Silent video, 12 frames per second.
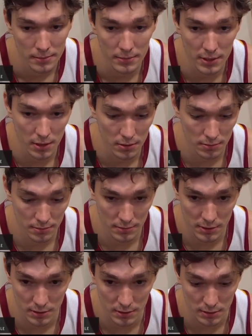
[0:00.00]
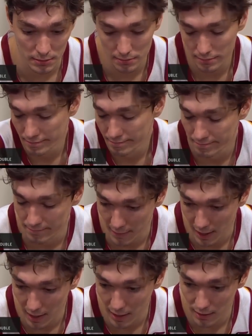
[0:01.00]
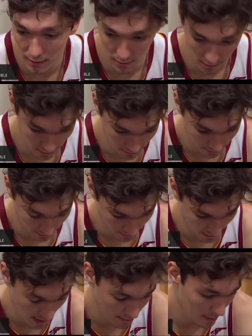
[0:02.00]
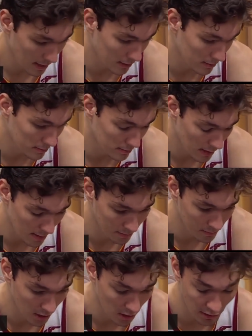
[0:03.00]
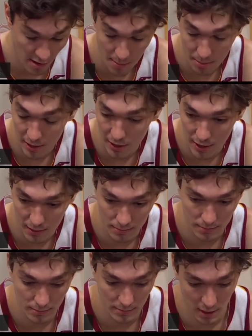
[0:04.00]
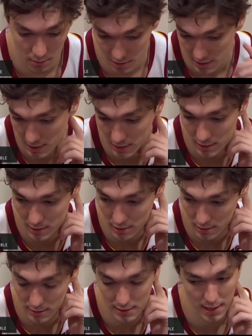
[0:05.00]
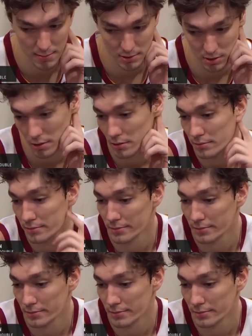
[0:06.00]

you know uh, I can do. I'm like I'm all-around player. I'm I was saying this all the time. So